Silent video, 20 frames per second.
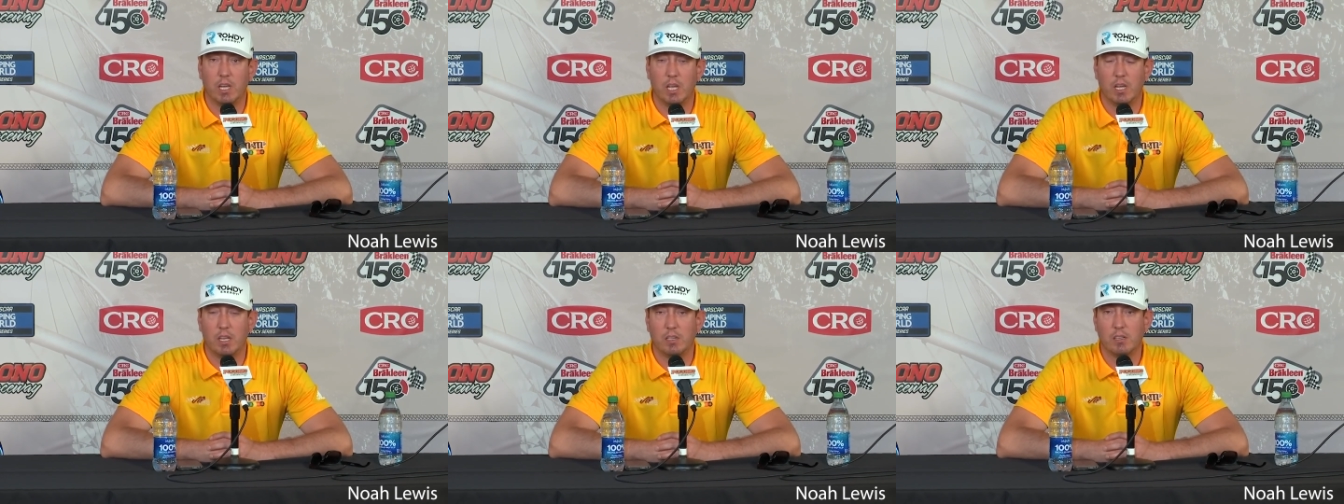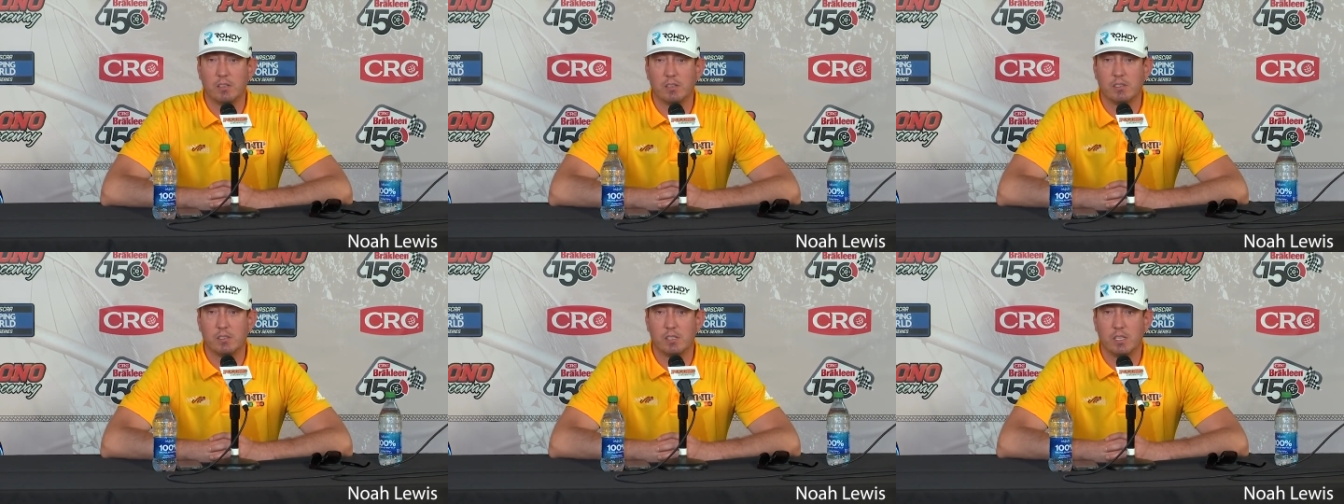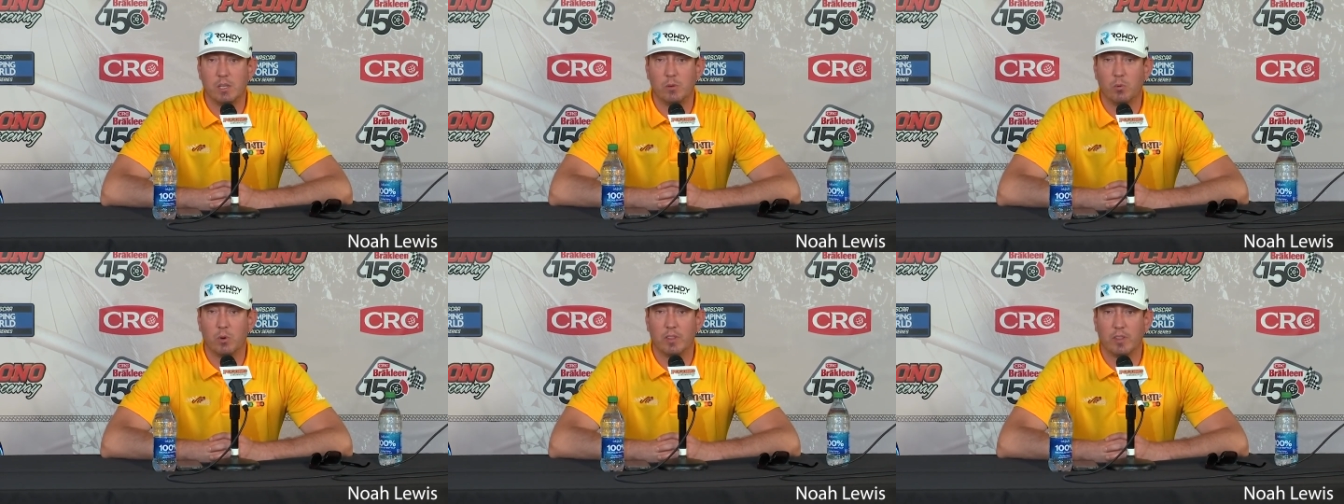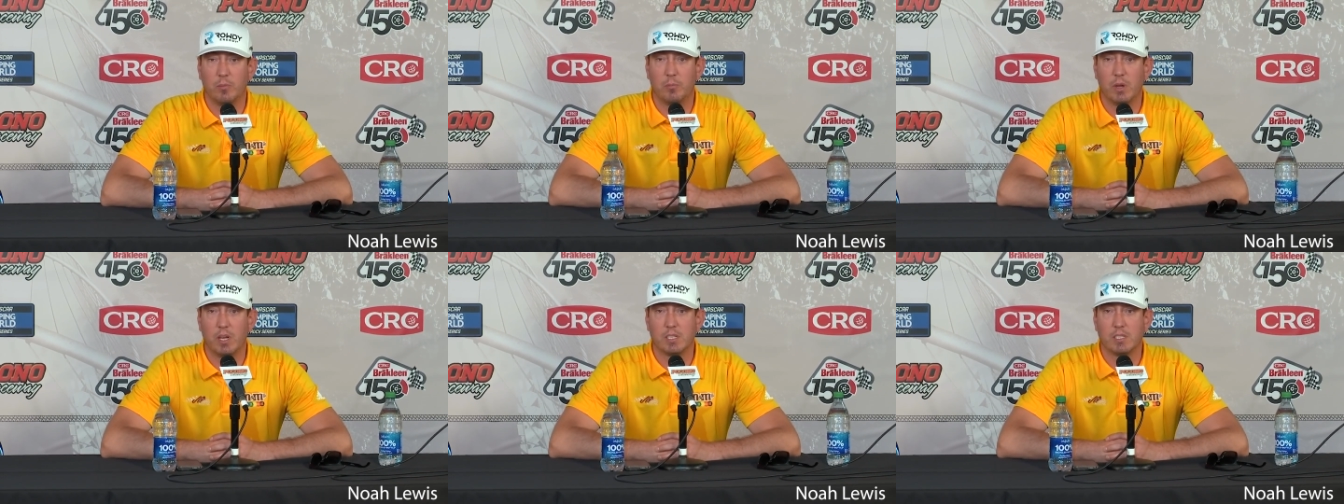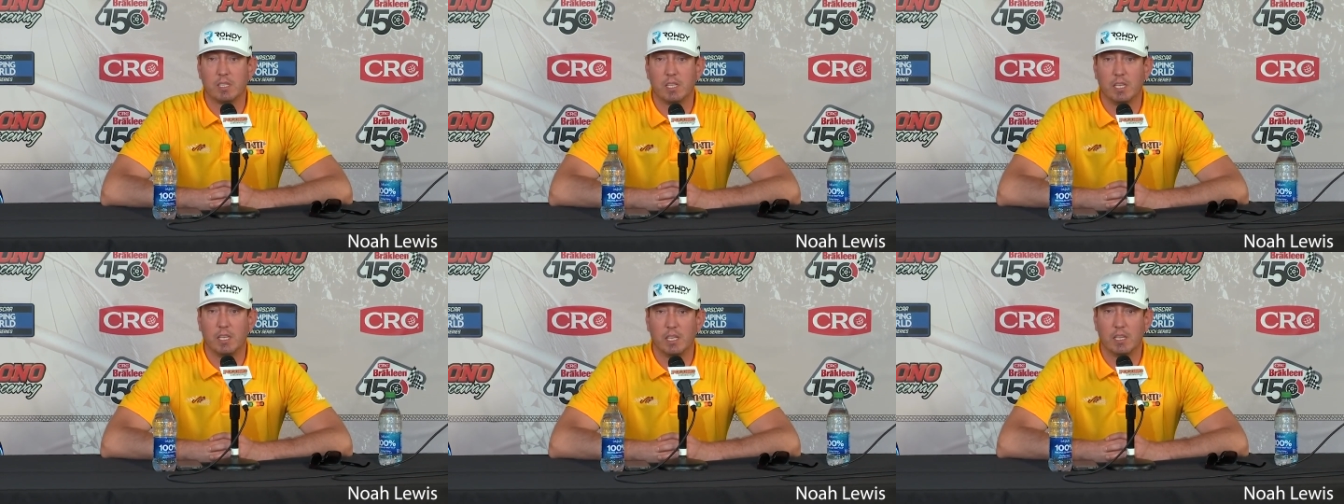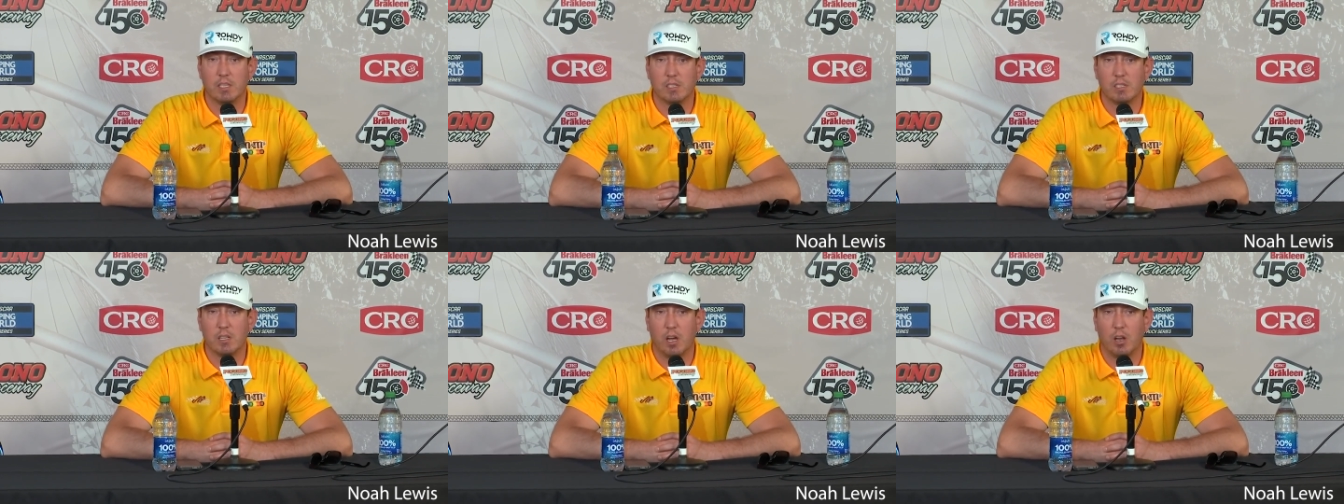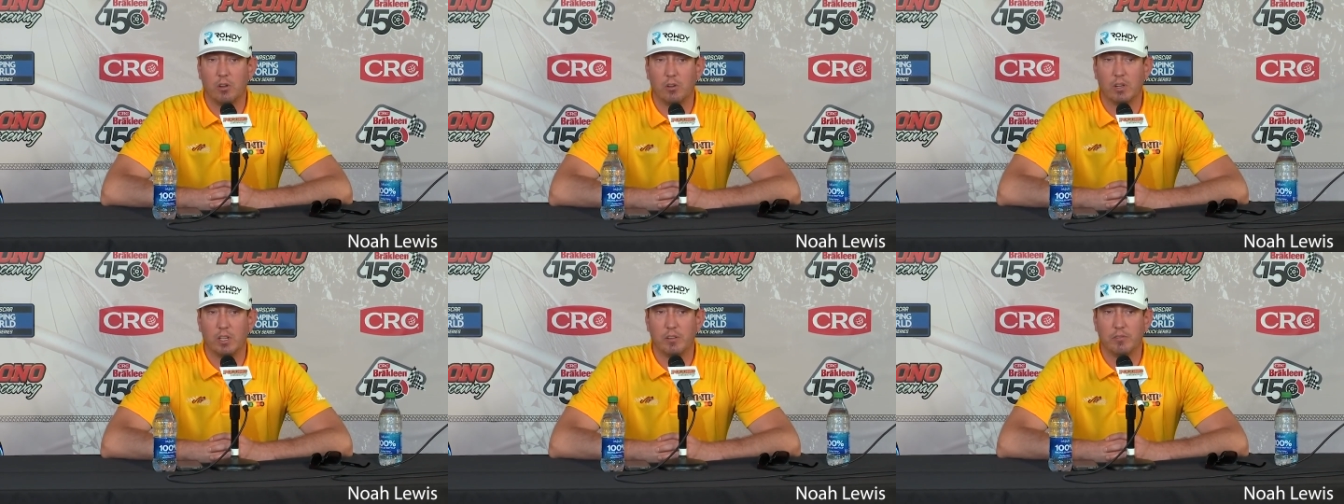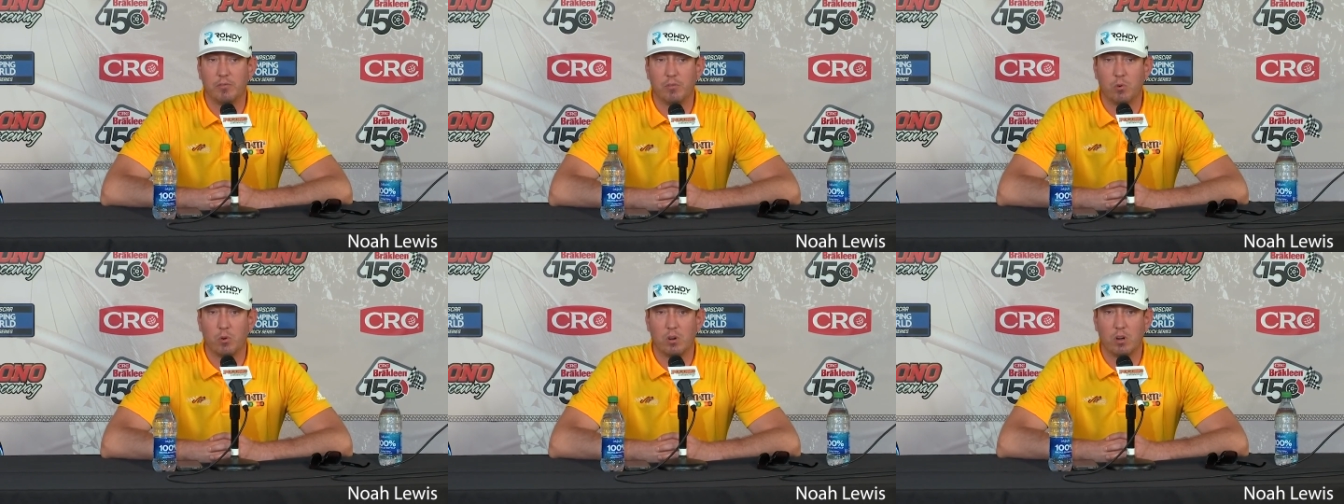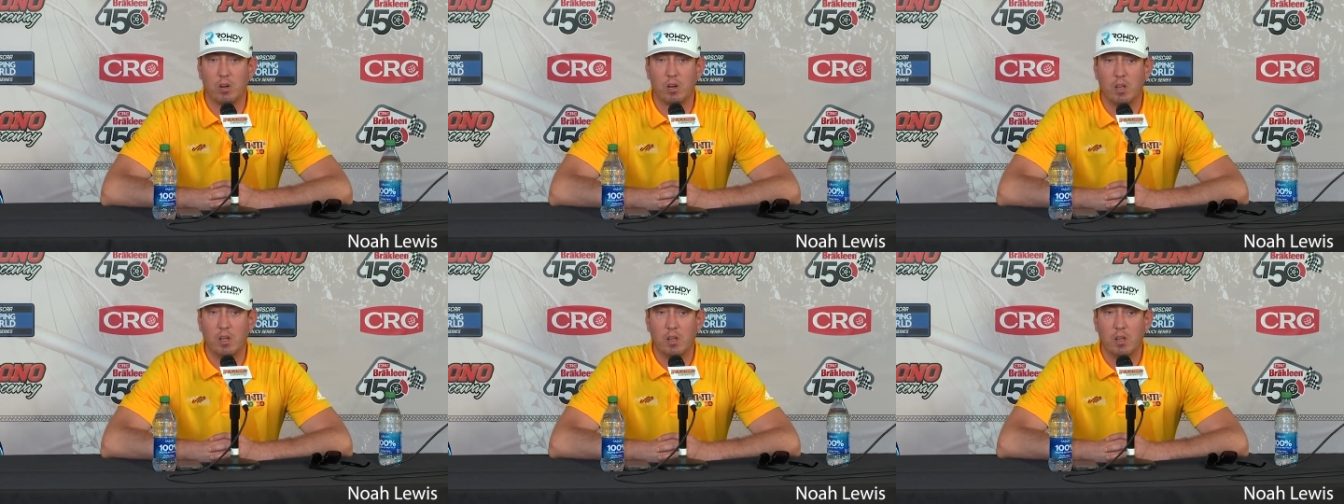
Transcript: and see what the best thing is, not only for